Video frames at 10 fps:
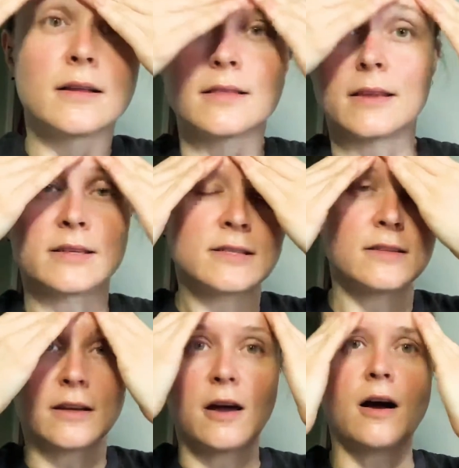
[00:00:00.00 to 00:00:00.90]

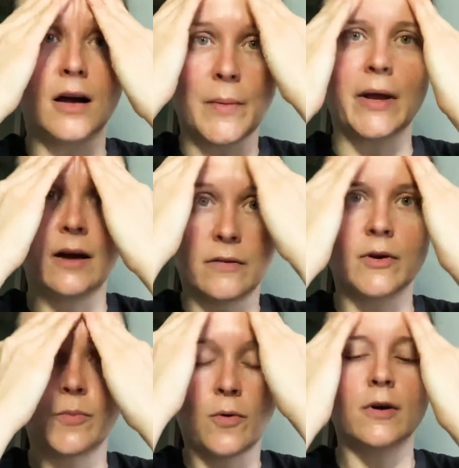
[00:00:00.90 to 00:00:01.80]
the gunk coming out of your
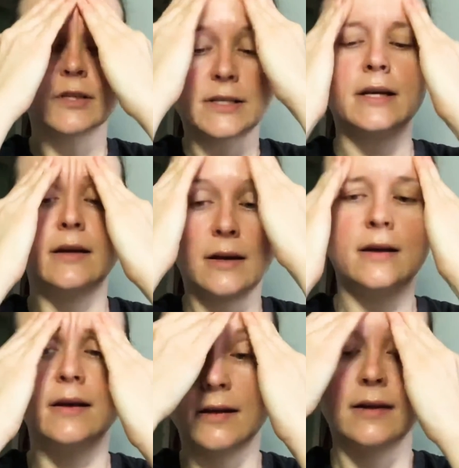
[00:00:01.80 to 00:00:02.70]
pores.
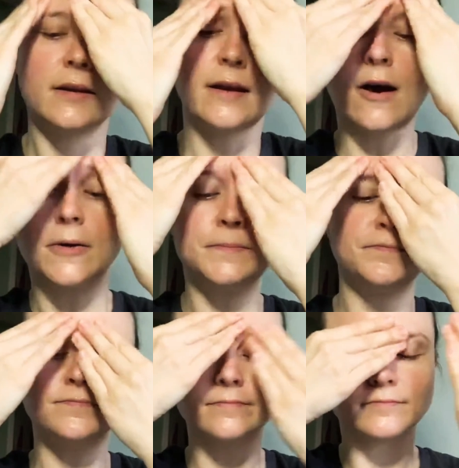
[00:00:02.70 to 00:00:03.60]
Now,
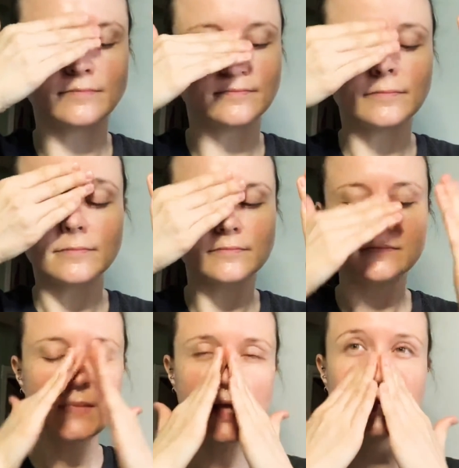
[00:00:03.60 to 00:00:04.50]

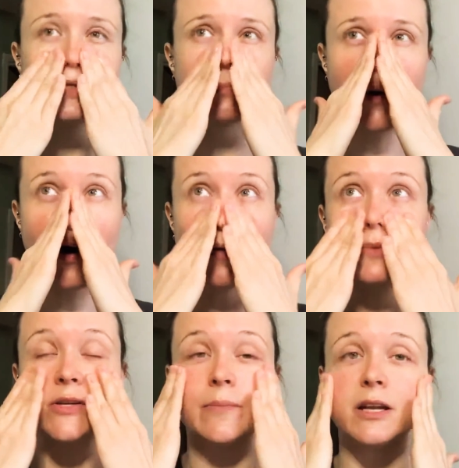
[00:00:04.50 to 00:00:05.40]
this balm,
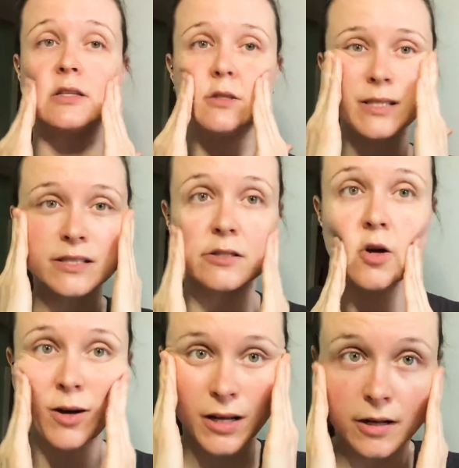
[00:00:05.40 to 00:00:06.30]
so I'm going to
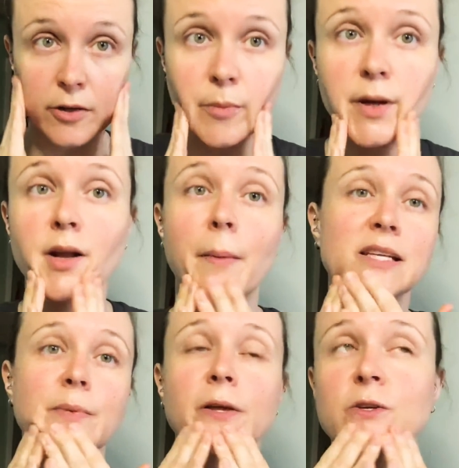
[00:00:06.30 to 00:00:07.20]
talk a little bit about
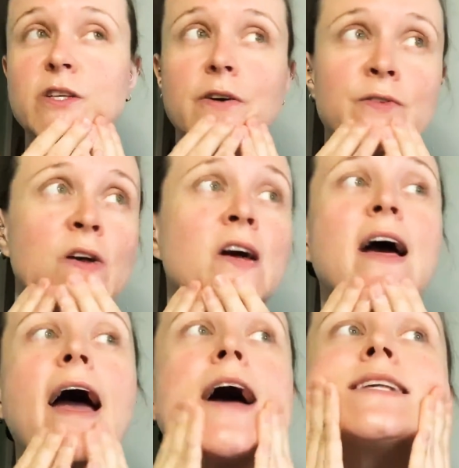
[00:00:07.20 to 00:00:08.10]
some other stuff
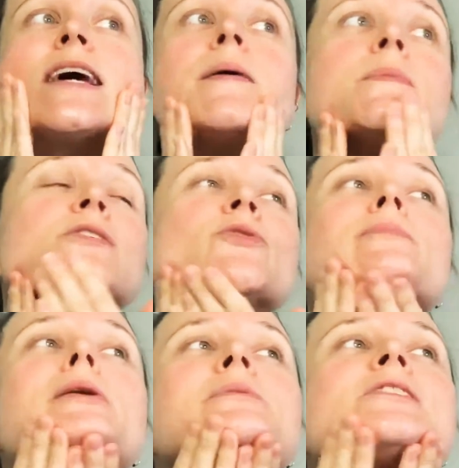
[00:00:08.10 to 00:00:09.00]
as I'm doing
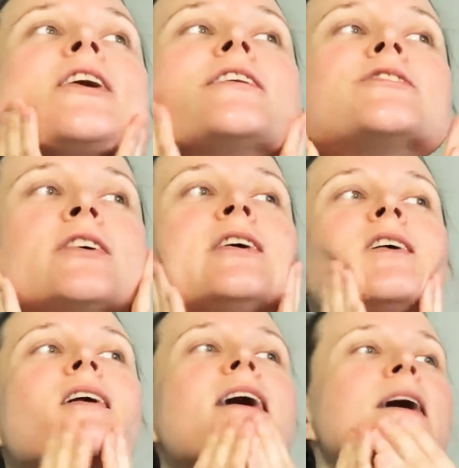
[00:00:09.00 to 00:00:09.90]
my massage.
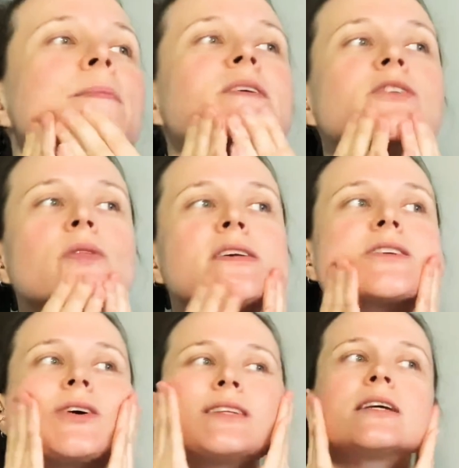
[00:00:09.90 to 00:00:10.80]
So this
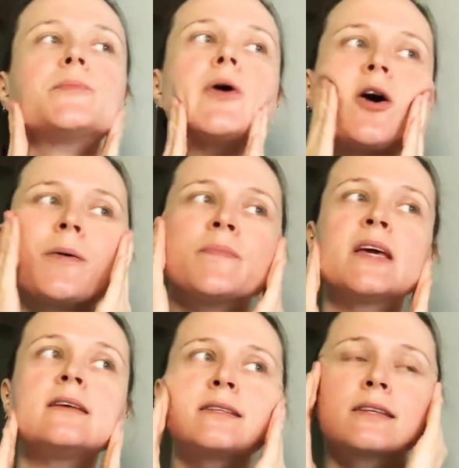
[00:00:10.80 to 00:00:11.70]
cleansing balm
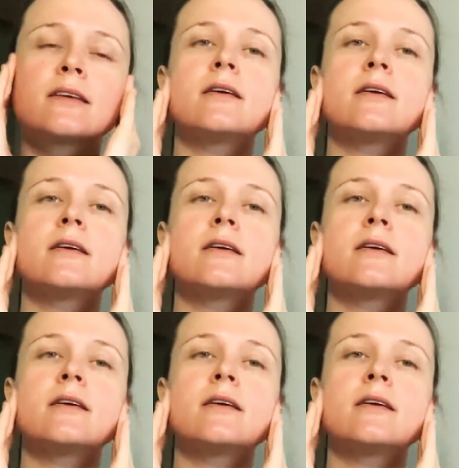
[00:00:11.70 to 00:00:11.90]
is